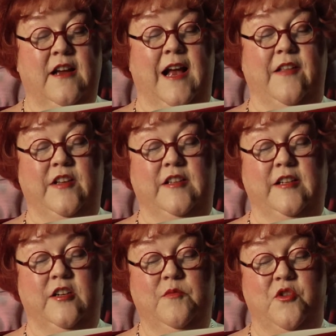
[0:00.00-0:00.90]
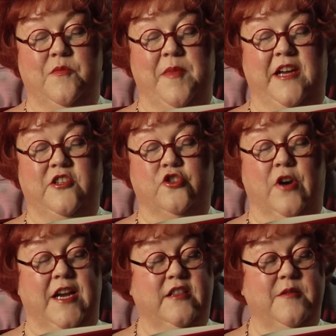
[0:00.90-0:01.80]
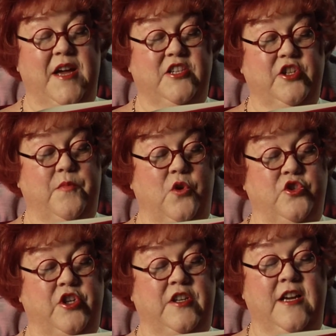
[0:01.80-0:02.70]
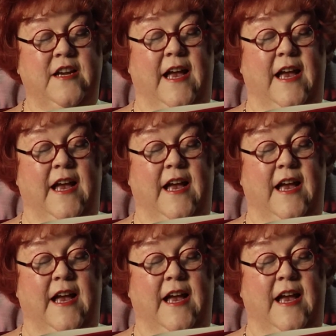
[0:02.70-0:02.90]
And then the little mermaid drank the magic potion,